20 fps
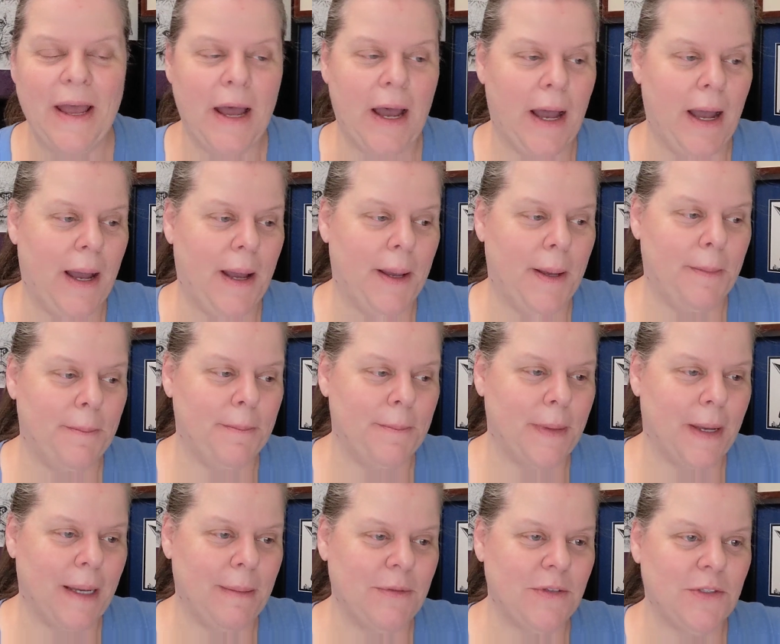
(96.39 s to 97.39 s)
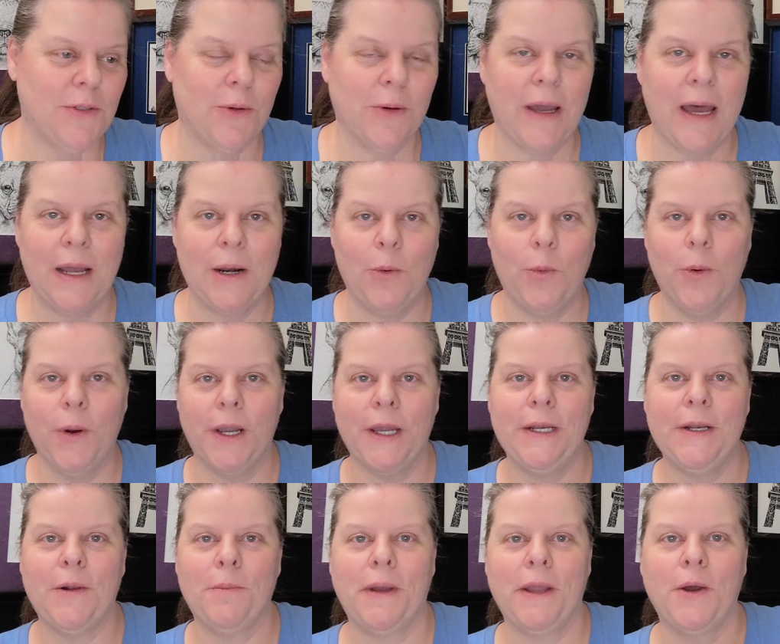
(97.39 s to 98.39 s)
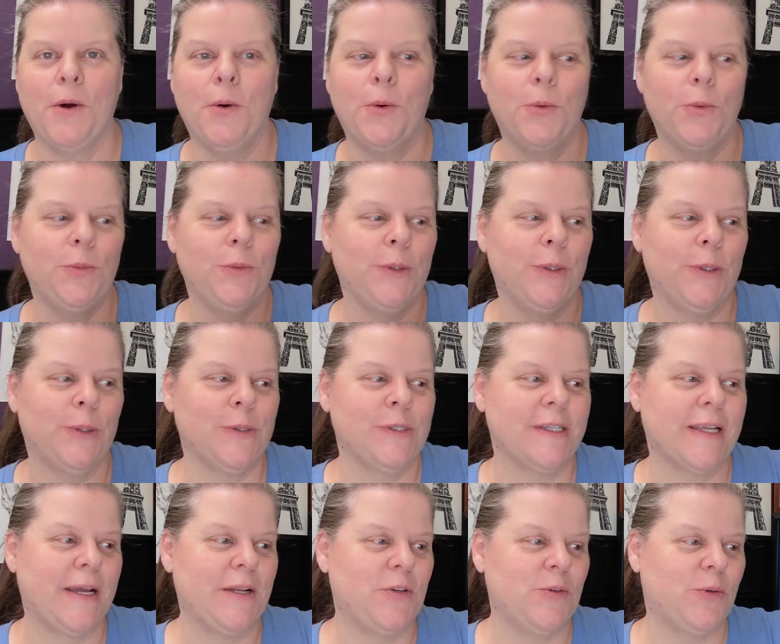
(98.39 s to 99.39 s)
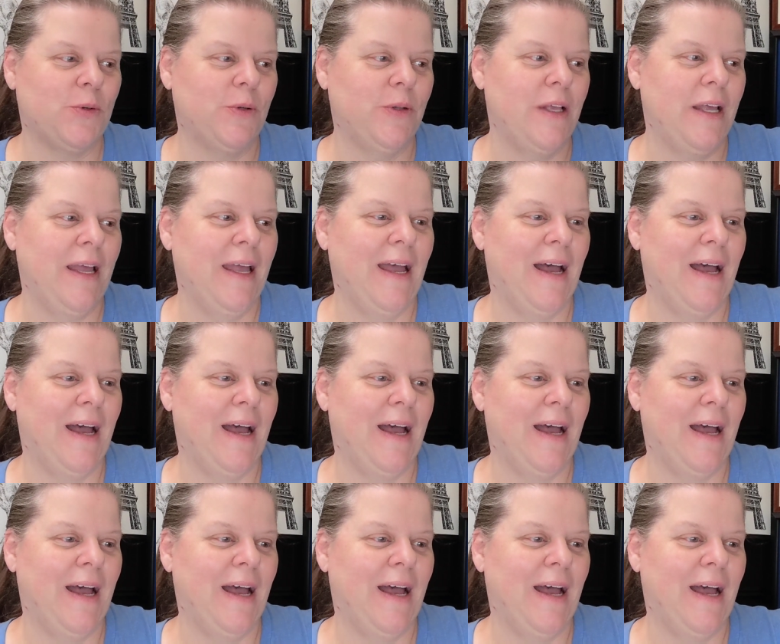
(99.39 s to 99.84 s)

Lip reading: I'm still kind of working on my own little schedule.